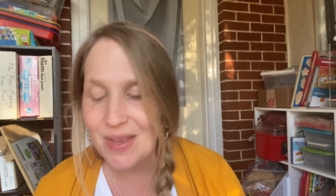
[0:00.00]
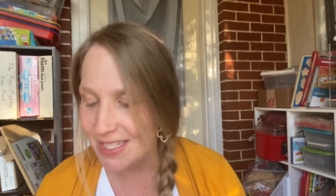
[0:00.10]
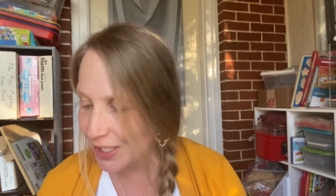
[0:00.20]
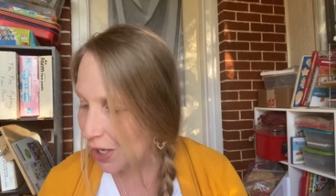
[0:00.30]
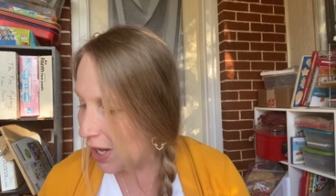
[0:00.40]

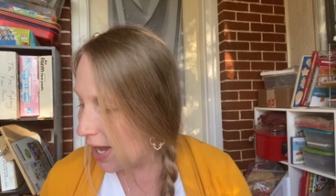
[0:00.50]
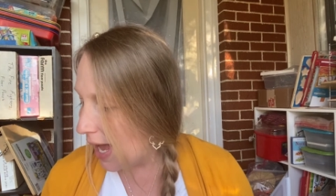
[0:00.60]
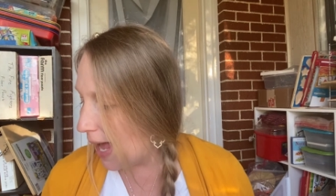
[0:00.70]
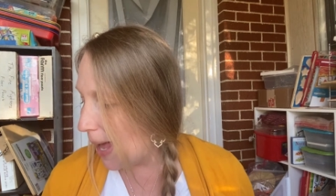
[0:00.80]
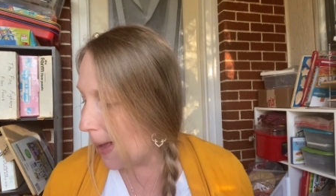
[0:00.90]
this
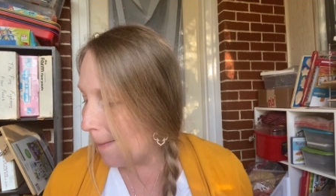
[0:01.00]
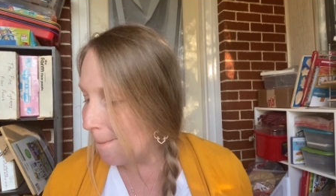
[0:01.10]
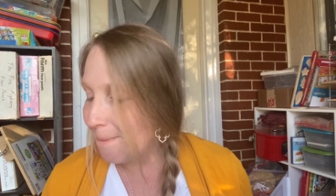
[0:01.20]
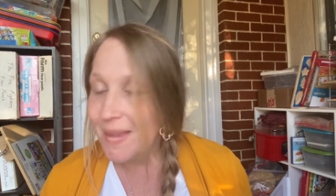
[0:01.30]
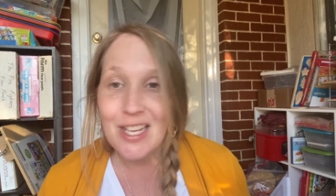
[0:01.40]

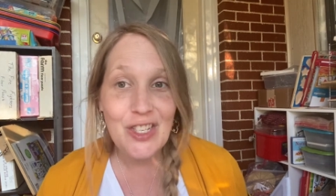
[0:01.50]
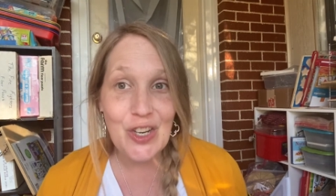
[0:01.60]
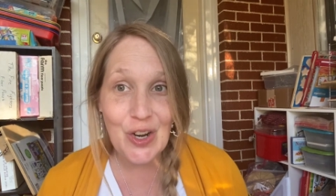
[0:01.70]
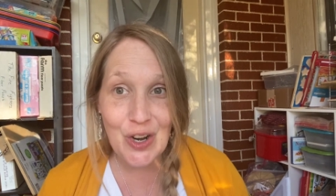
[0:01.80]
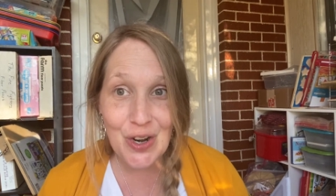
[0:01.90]

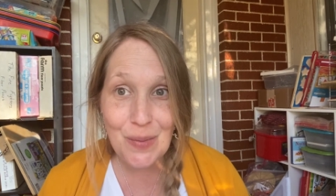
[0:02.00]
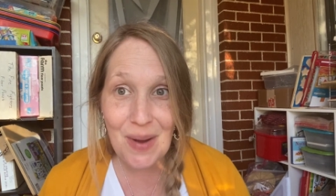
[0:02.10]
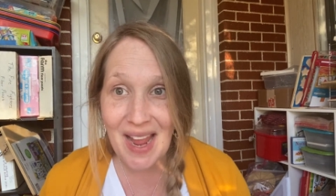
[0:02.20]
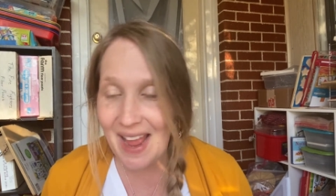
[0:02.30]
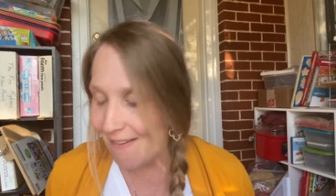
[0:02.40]
term.
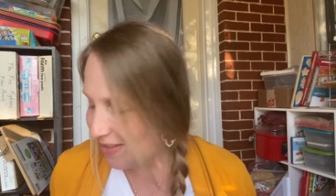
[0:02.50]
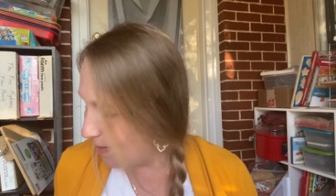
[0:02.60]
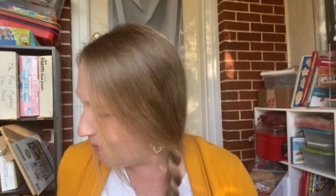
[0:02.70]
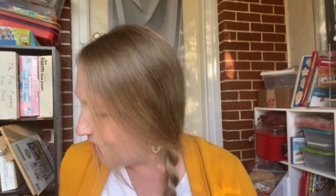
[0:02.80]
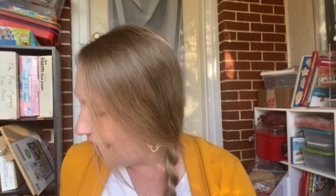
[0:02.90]
I have
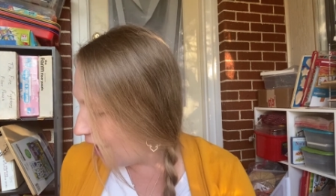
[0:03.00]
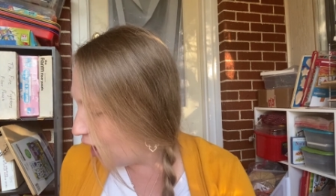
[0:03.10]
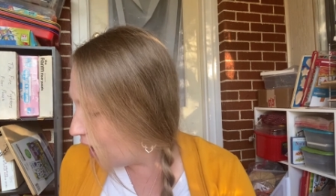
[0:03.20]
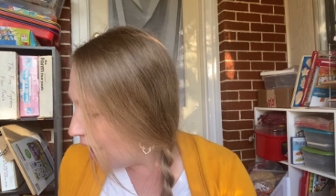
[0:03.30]
them there.